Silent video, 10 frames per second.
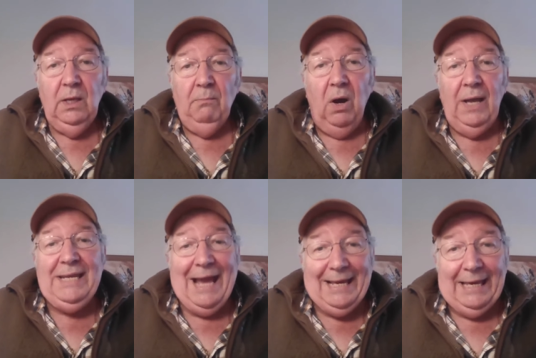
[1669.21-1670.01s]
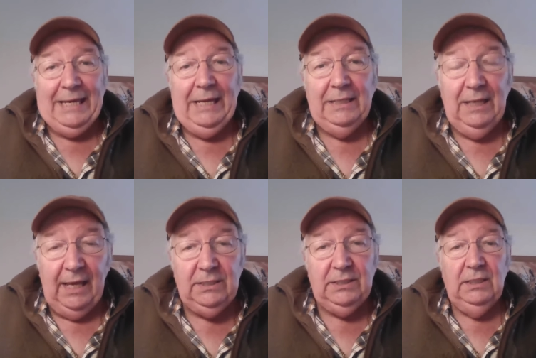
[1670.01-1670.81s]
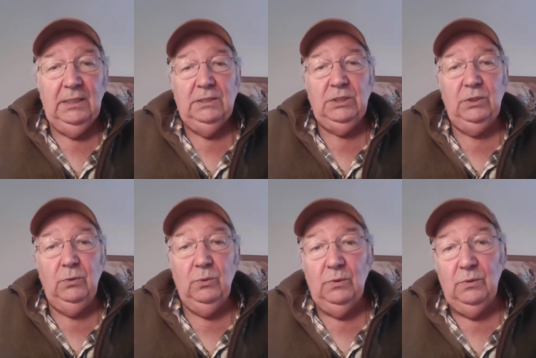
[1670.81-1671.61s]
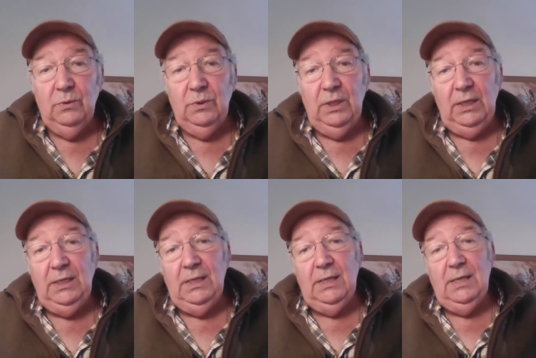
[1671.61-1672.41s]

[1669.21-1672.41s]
my nagging led to the,